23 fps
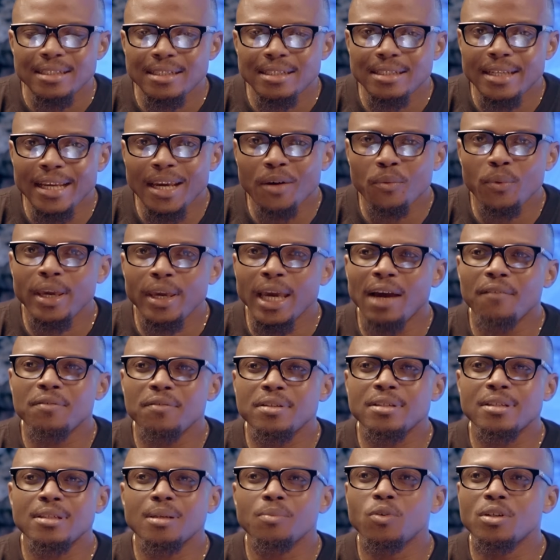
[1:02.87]
Today, we have
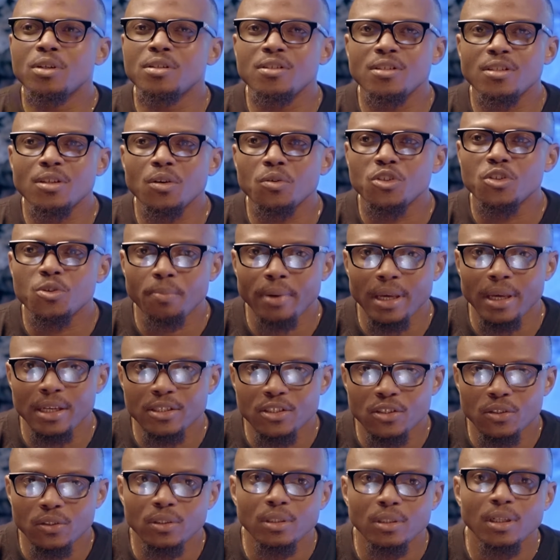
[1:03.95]
someone so
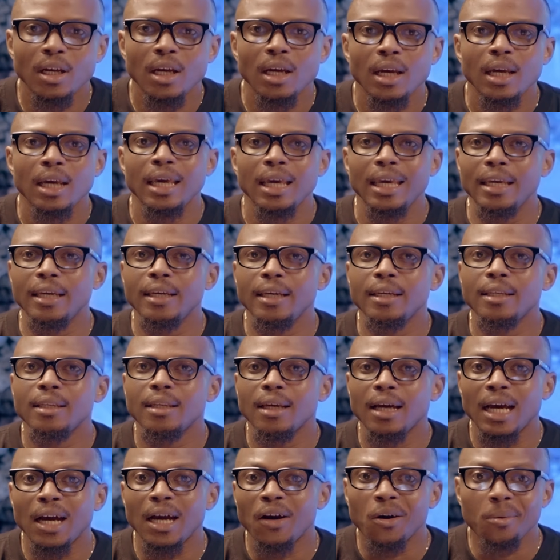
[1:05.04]
special in
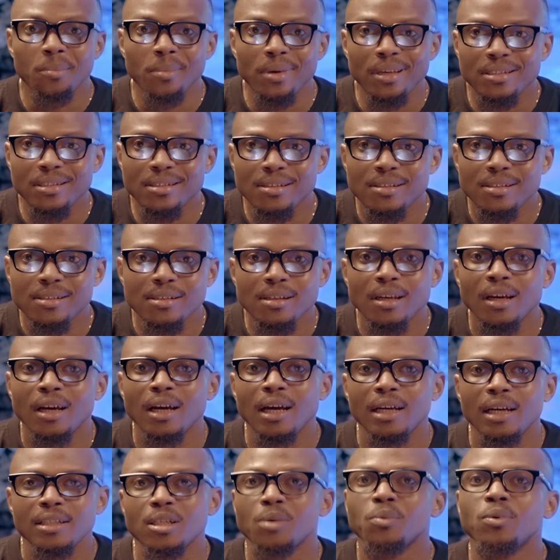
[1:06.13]
our midst,
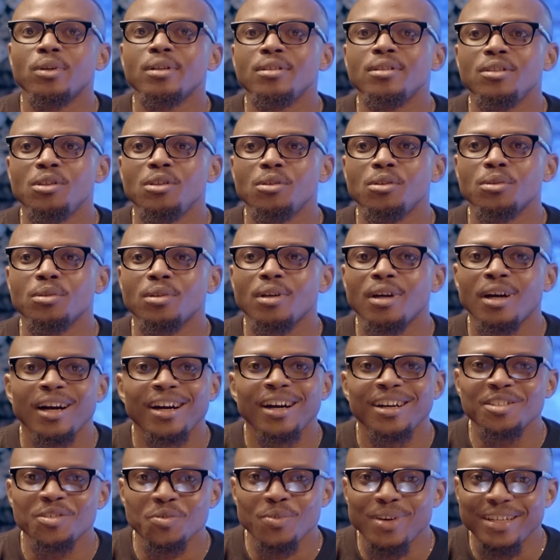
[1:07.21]
someone you
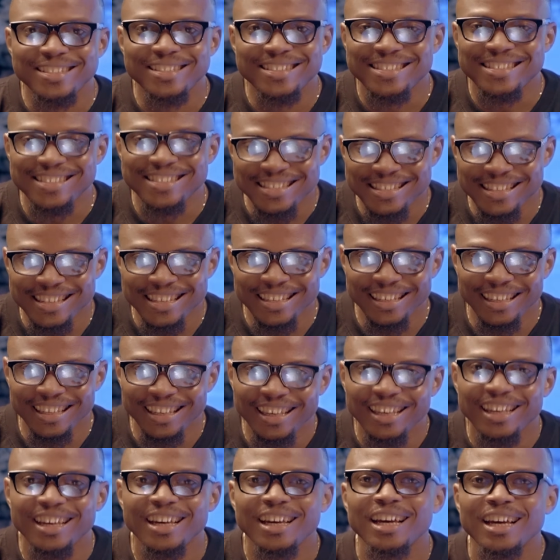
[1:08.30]
can't wait to
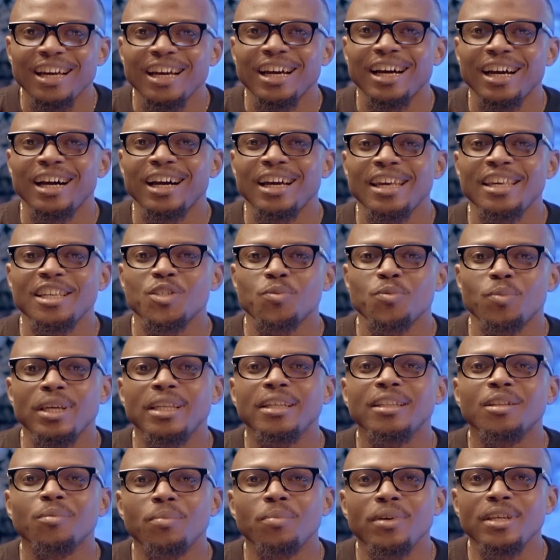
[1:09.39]
see. He's been
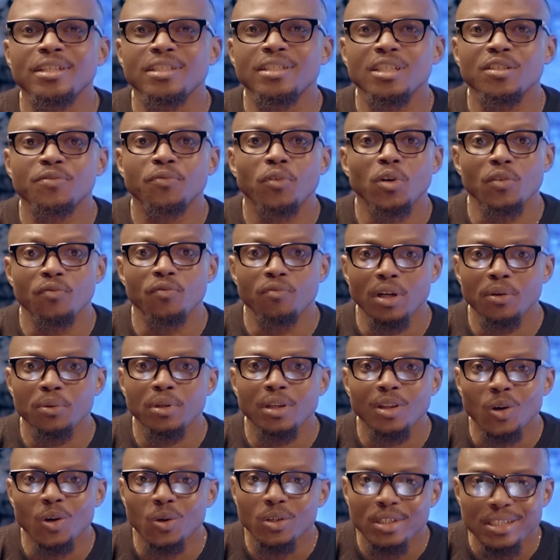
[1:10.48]
in the business for a very
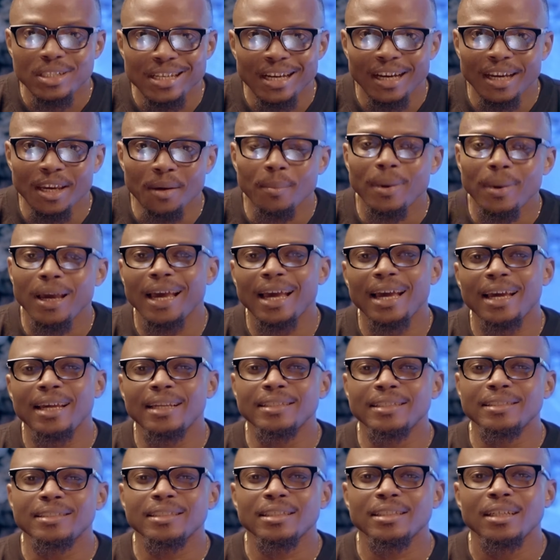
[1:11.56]
long time,
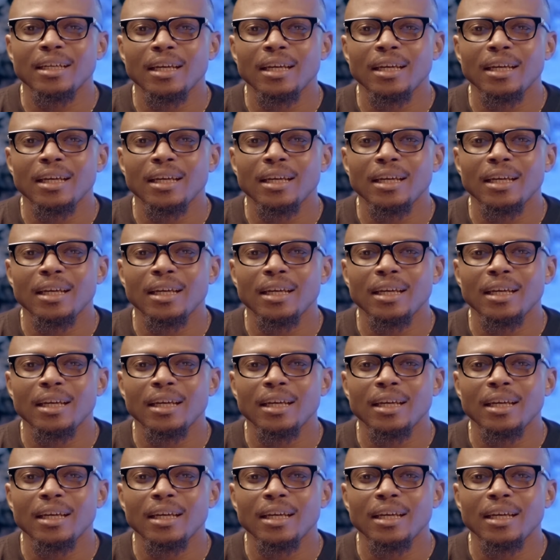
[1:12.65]
and